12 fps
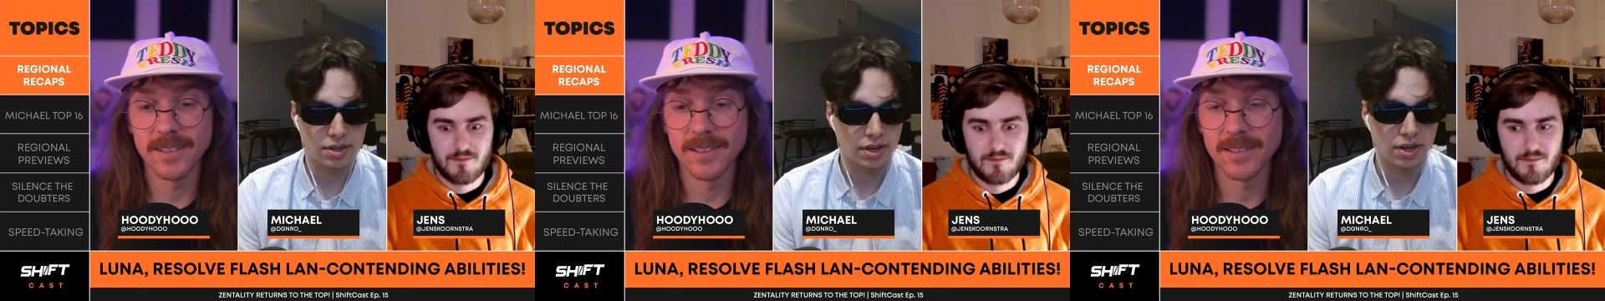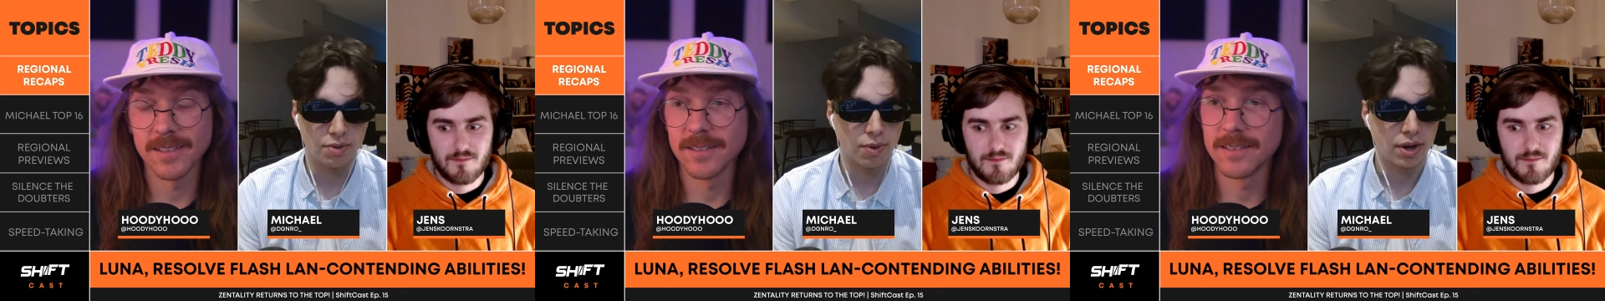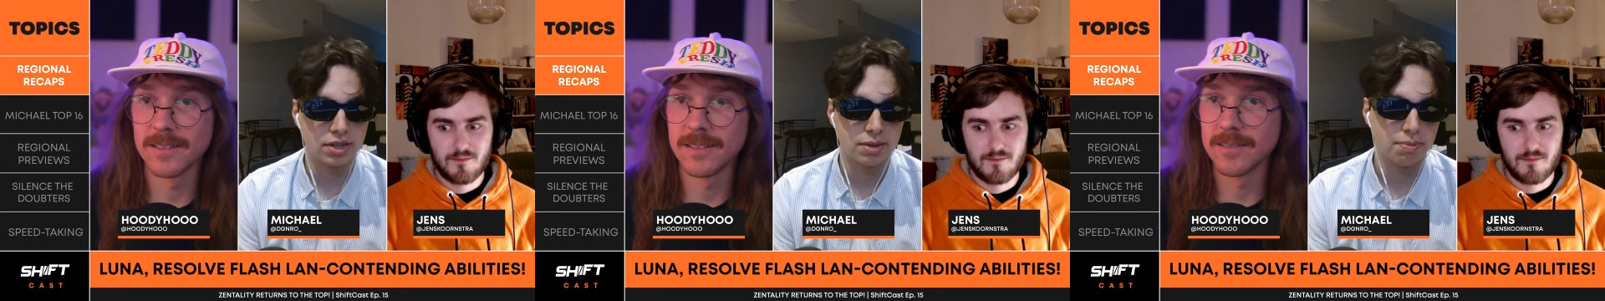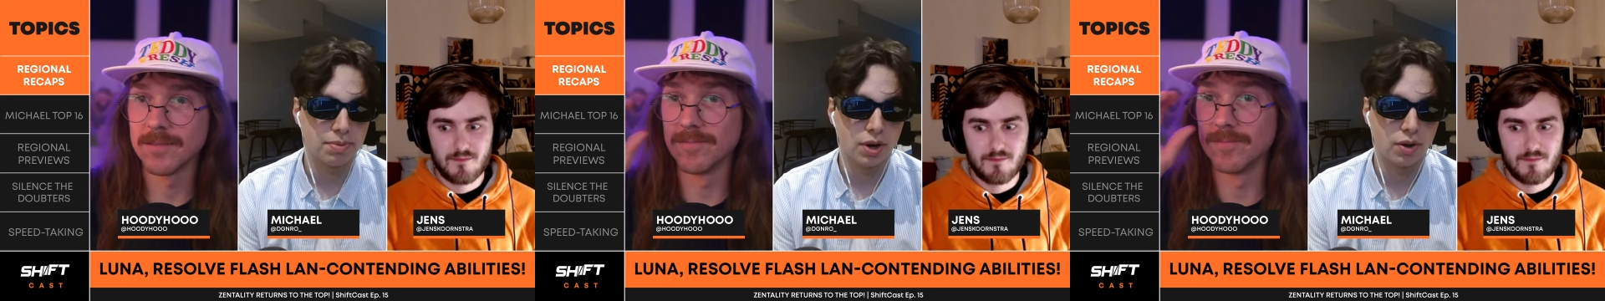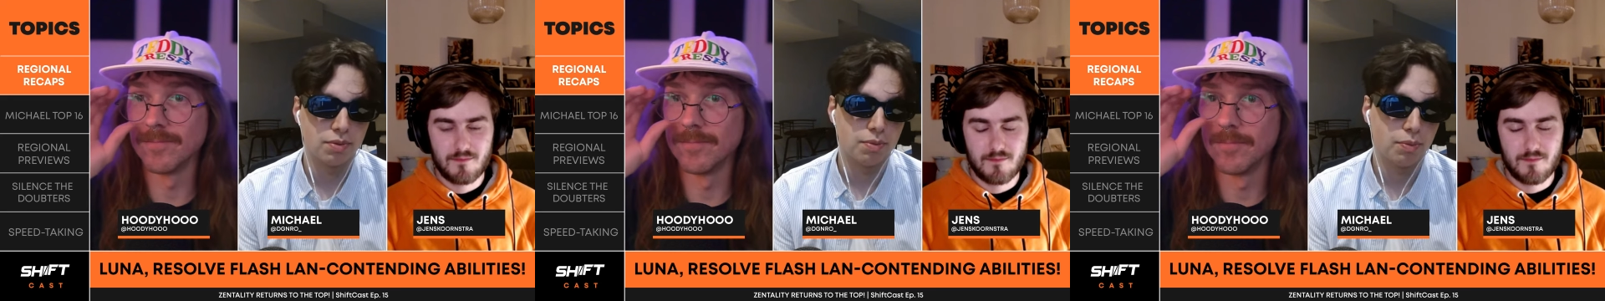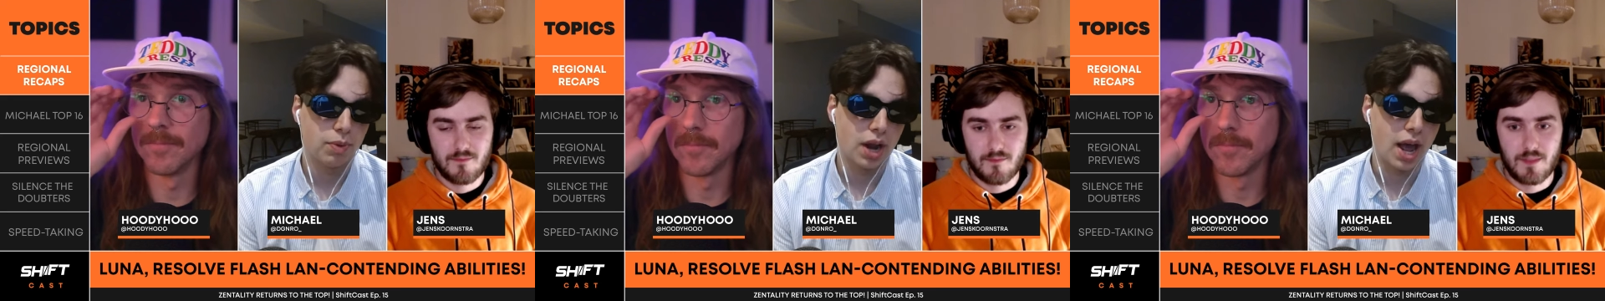Speaker 1: They did run into you know
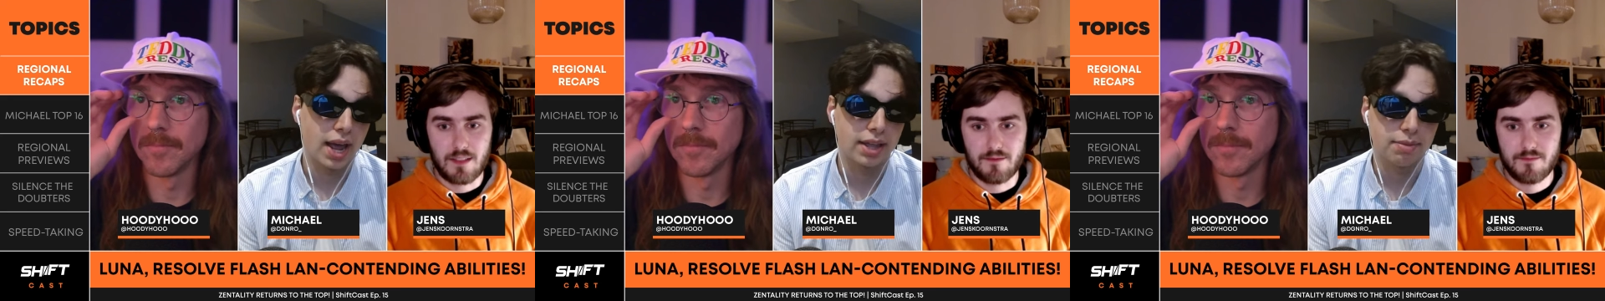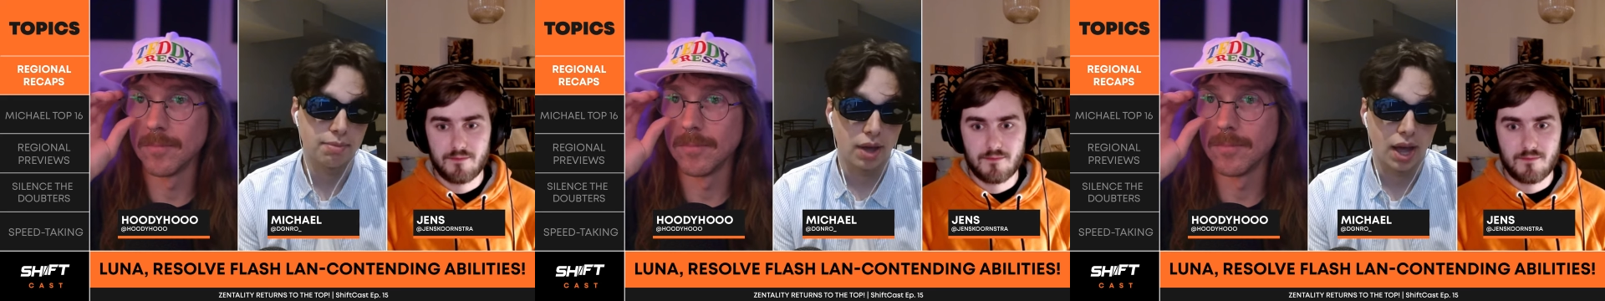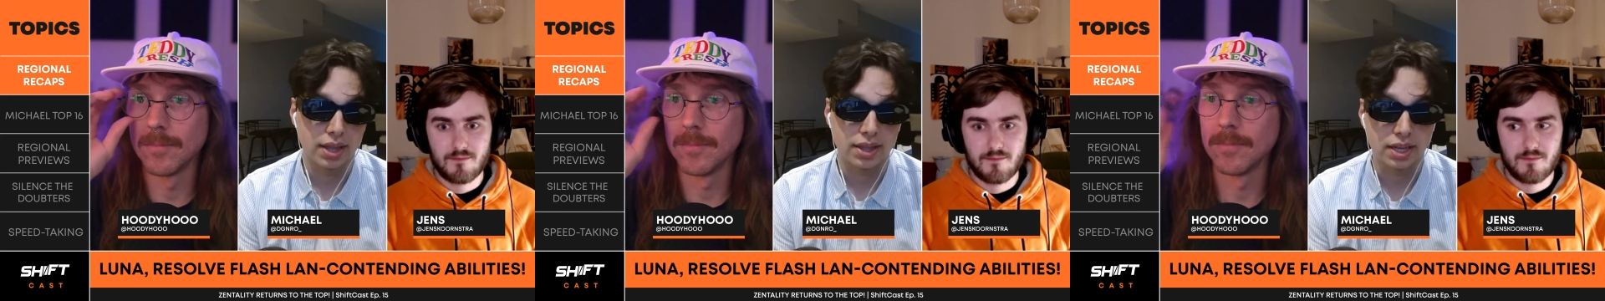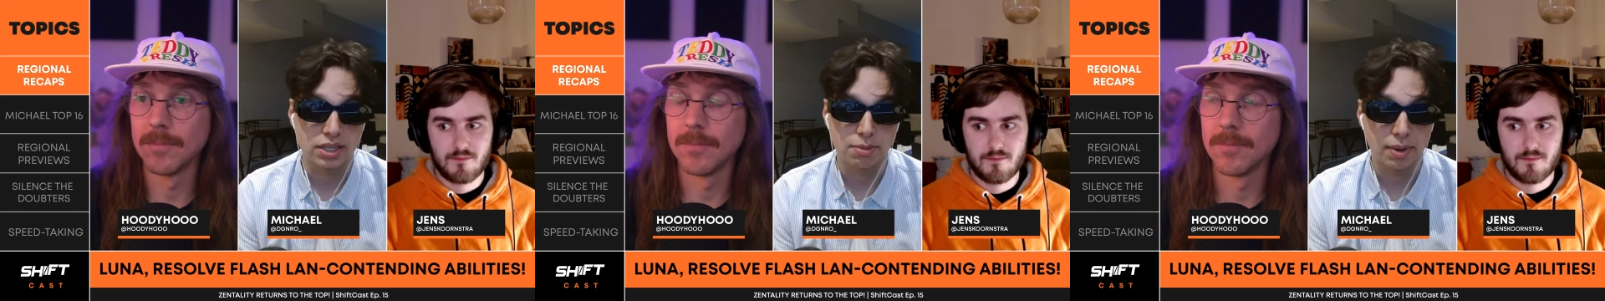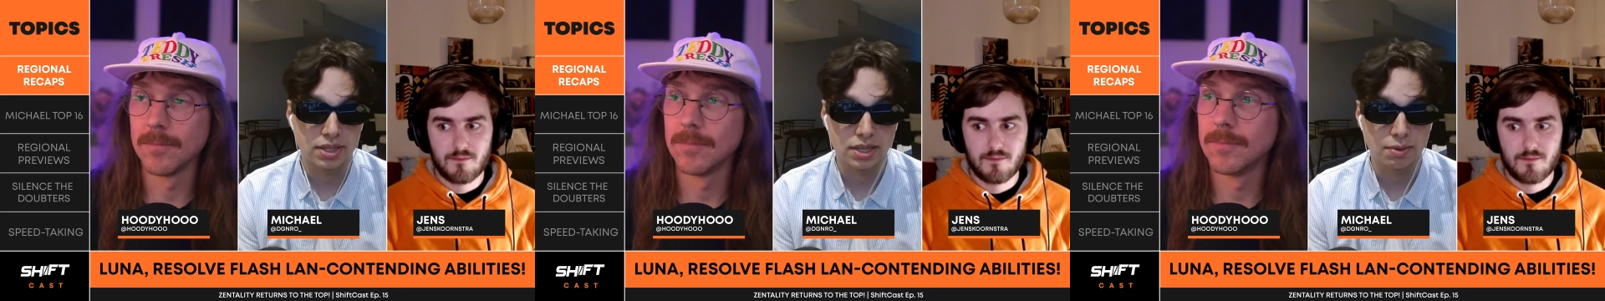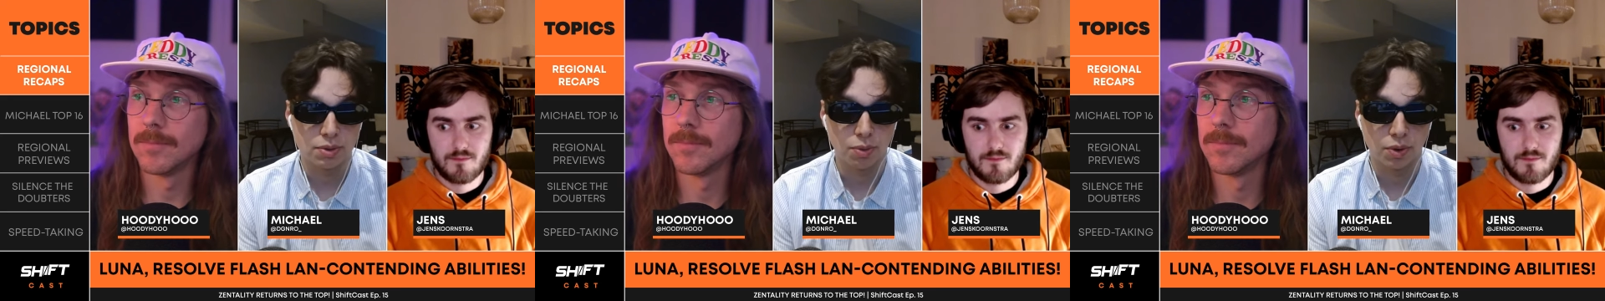what I I think is the best
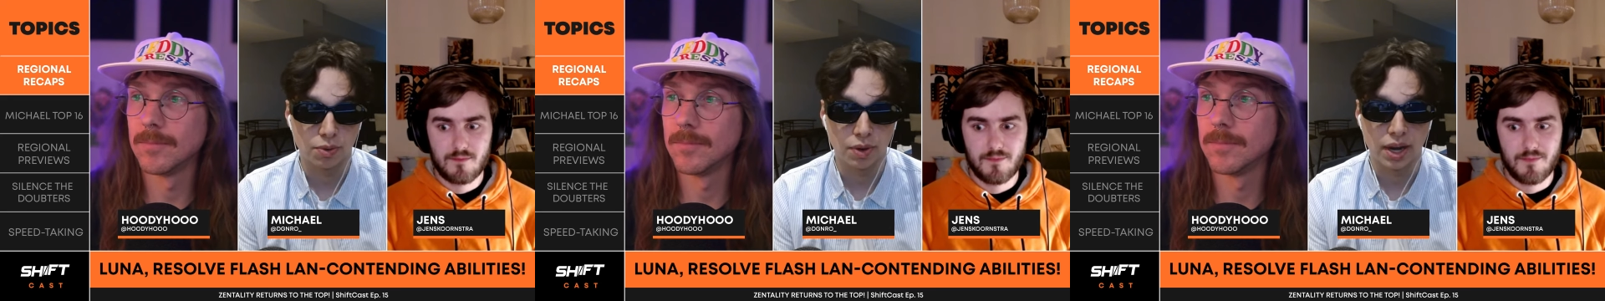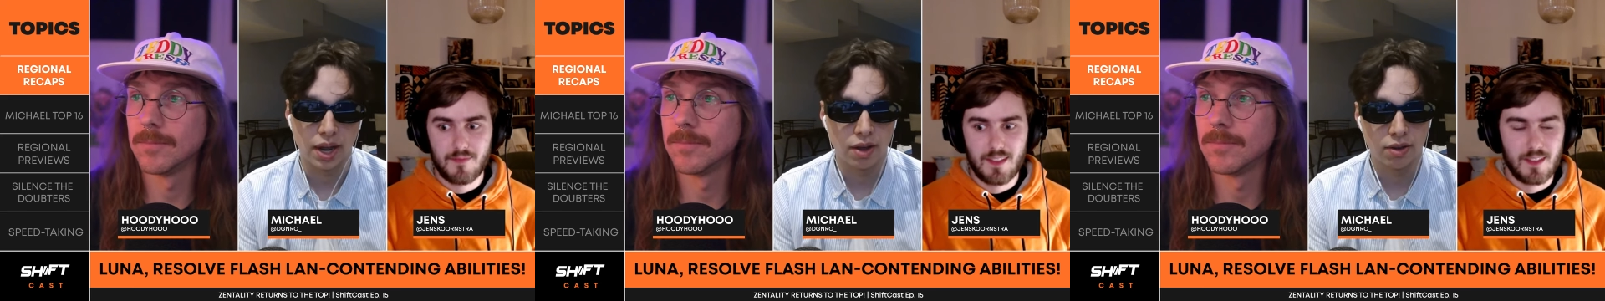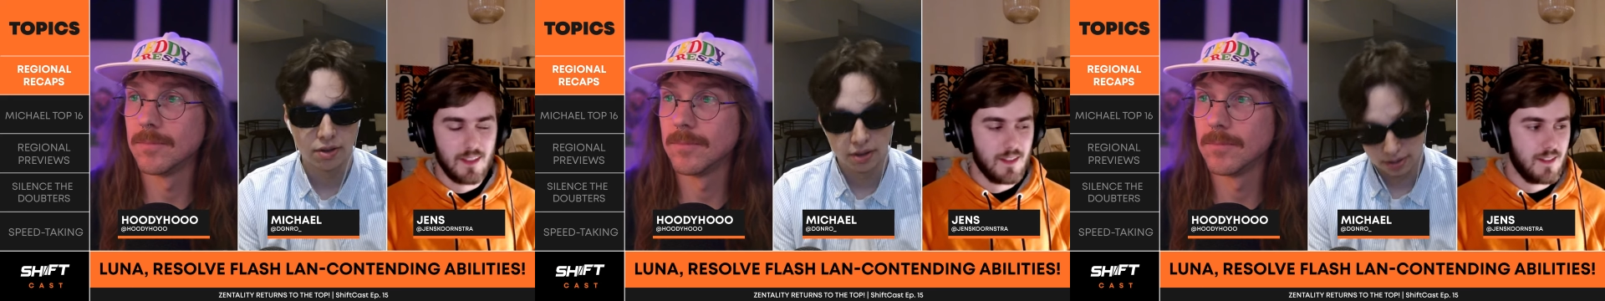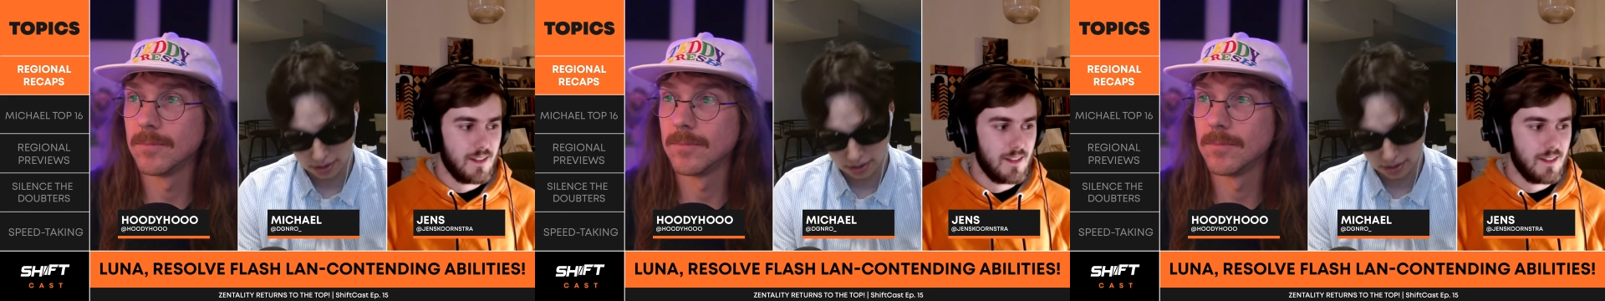team in the world right now.